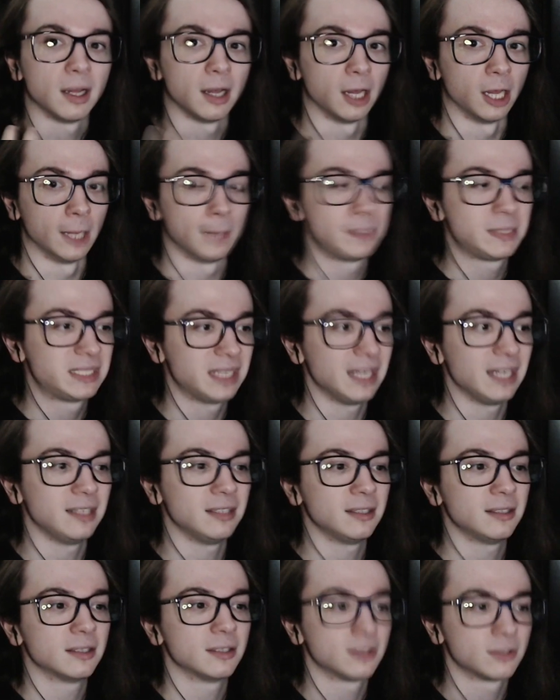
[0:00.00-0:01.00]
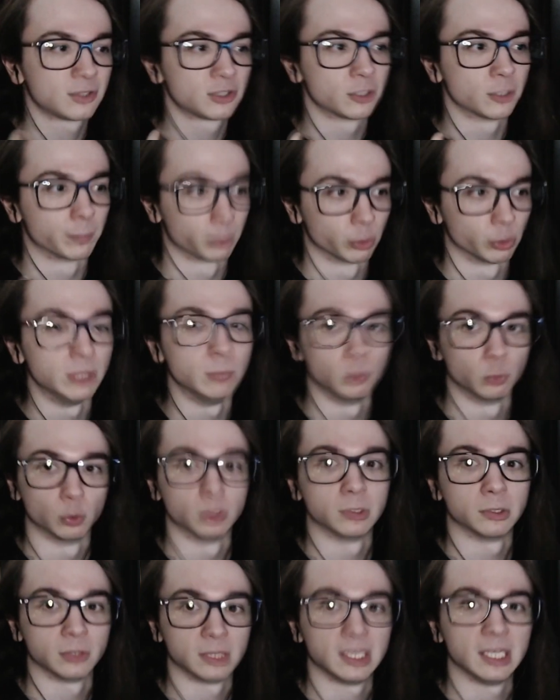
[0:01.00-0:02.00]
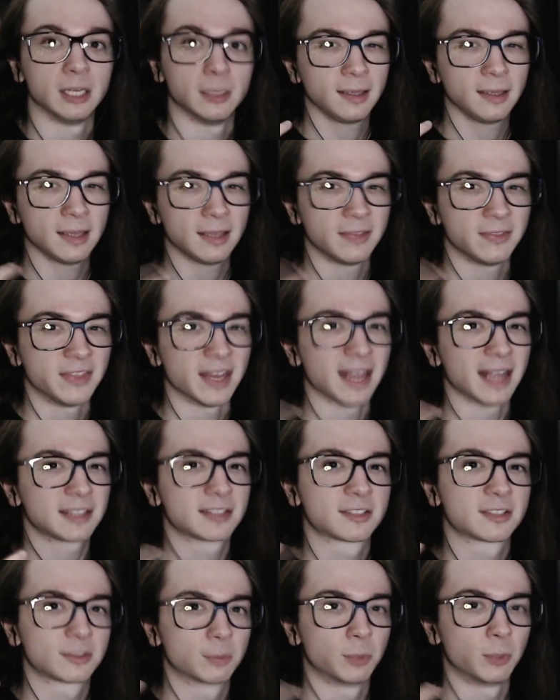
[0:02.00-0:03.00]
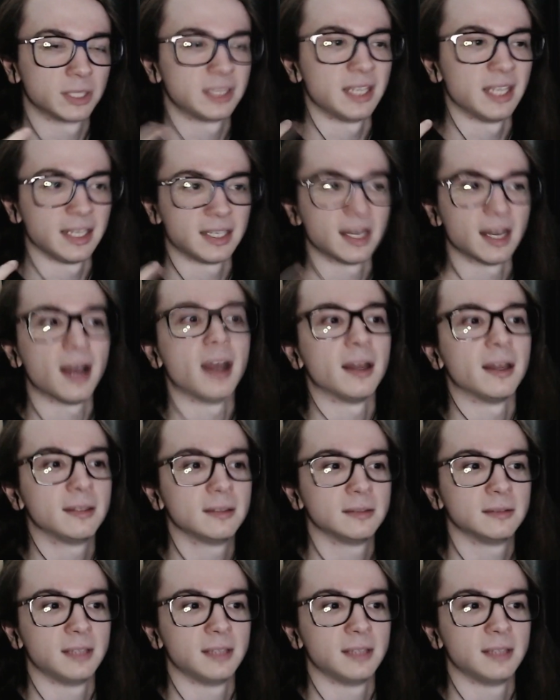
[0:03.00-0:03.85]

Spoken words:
updated Supreme Ruler game. And that's what they got.